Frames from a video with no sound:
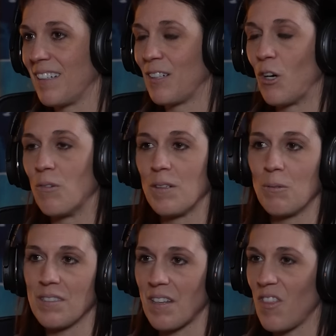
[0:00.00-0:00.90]
COVID
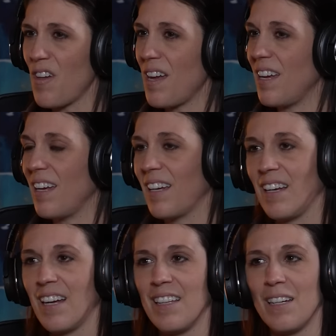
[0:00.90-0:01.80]
was a
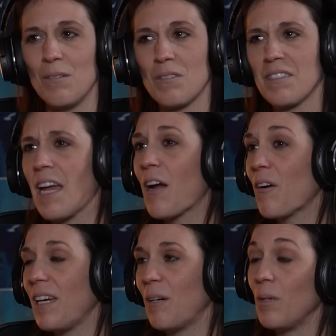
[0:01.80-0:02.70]
thing and that it was
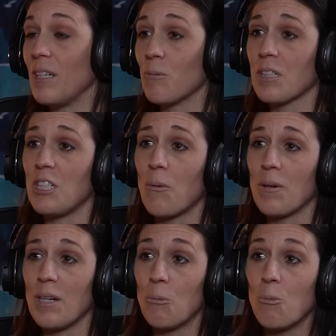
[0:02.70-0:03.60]
scary and we didn't really know
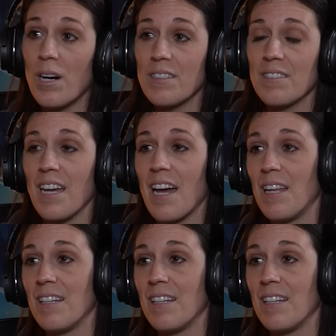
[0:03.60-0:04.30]
what it was yet,